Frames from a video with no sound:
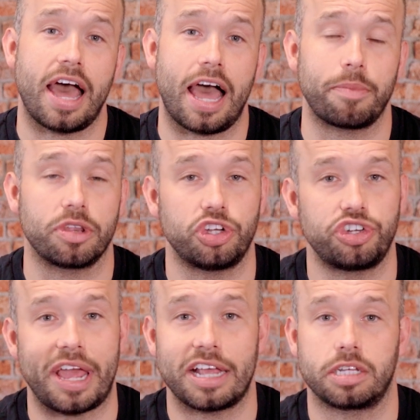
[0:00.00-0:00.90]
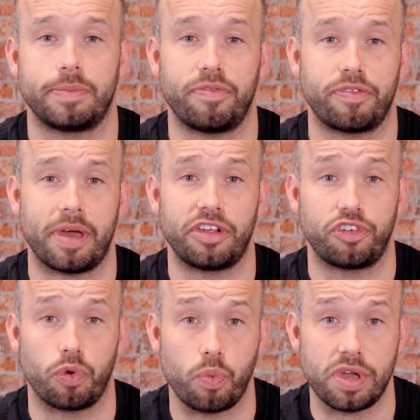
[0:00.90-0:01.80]
I'm going to share some
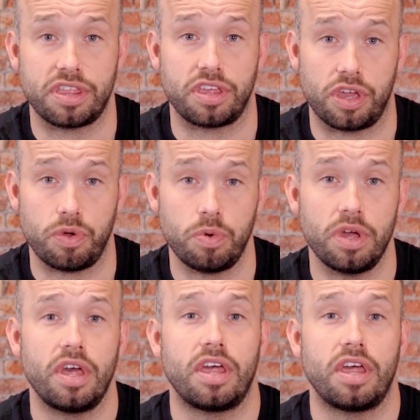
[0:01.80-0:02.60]
information with you